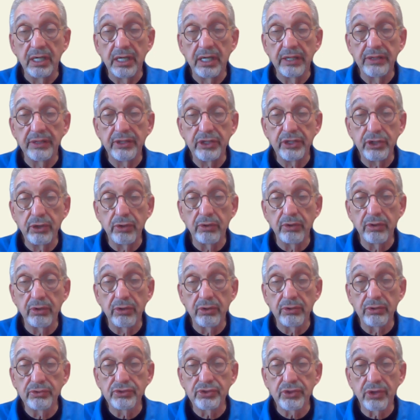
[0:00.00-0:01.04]
The
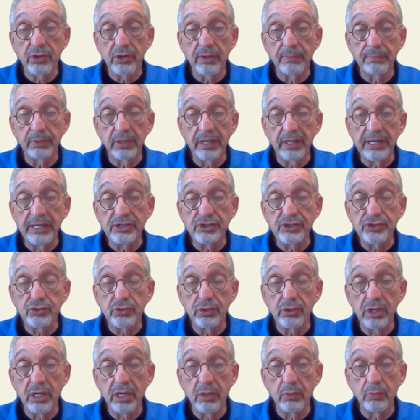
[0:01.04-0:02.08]
ureters are
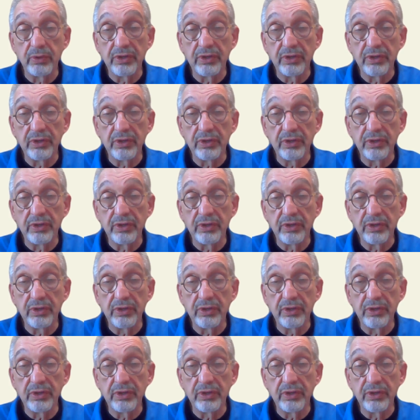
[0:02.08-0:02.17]
placed